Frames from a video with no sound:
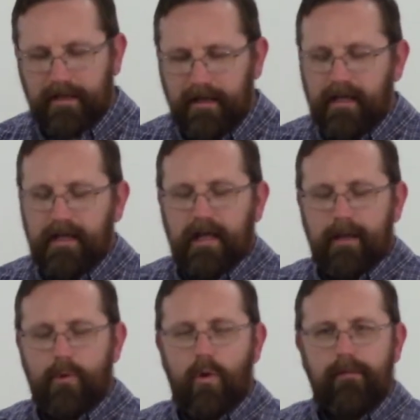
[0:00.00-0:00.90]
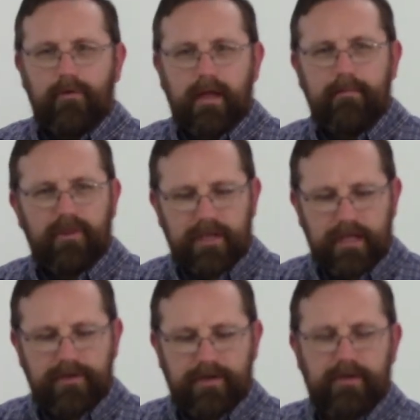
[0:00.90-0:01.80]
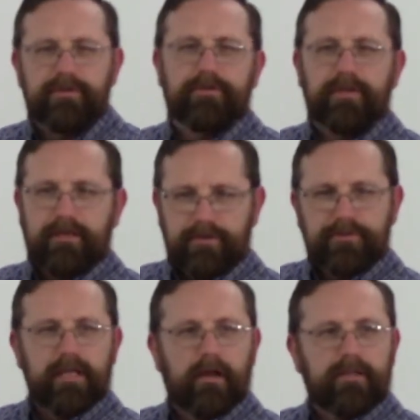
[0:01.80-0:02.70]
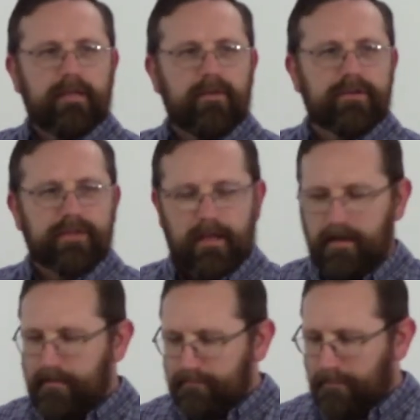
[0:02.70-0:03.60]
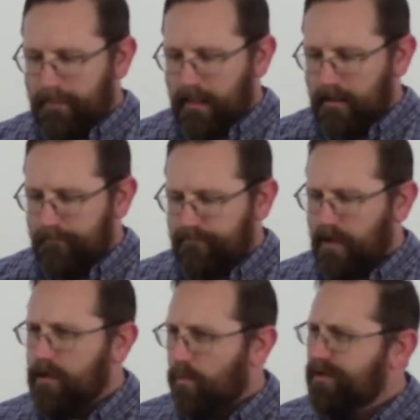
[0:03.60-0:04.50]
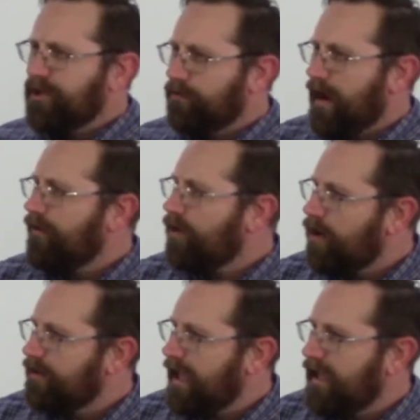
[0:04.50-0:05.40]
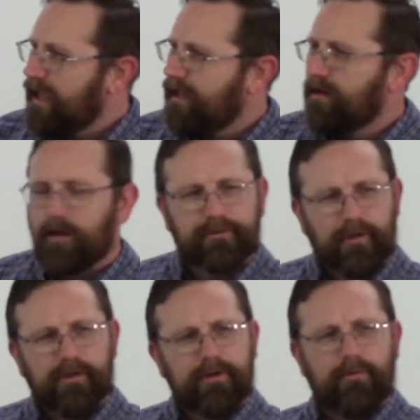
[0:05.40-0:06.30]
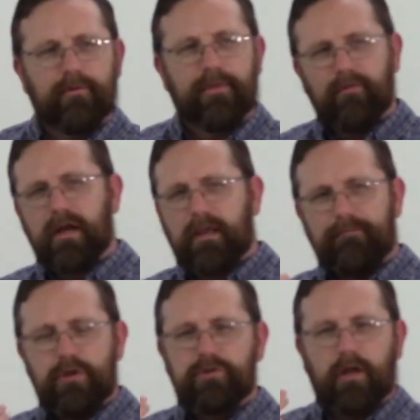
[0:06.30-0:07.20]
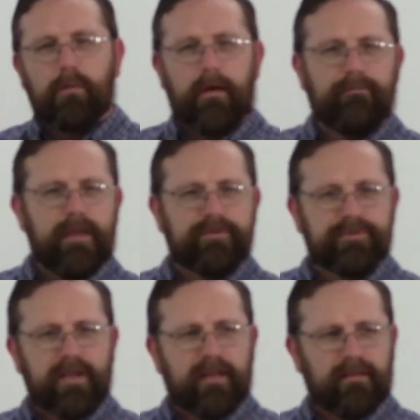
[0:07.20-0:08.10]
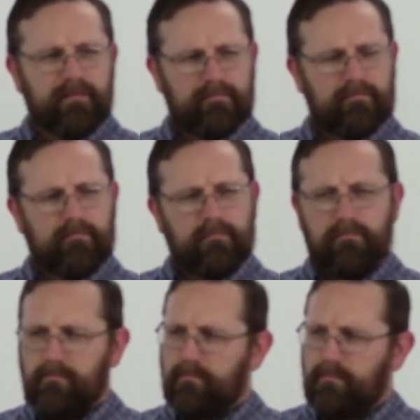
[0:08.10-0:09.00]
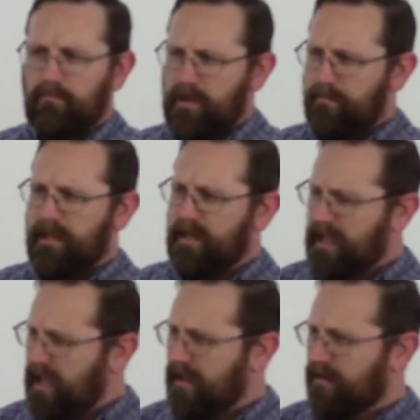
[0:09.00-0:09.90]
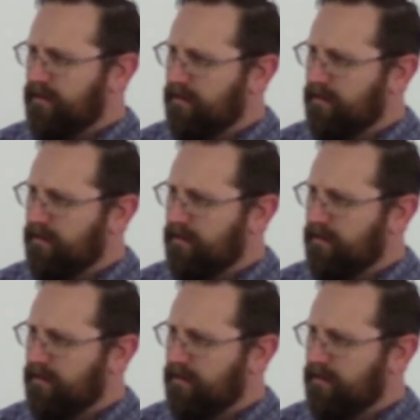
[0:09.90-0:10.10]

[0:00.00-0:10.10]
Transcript: it, and my wife will come in the kitchen and she'll, and she'll see it on TV and say, "Are you watching Groundhog Day again?" And I'll turn to her with a very confused look on my face and say, "What do you mean again?"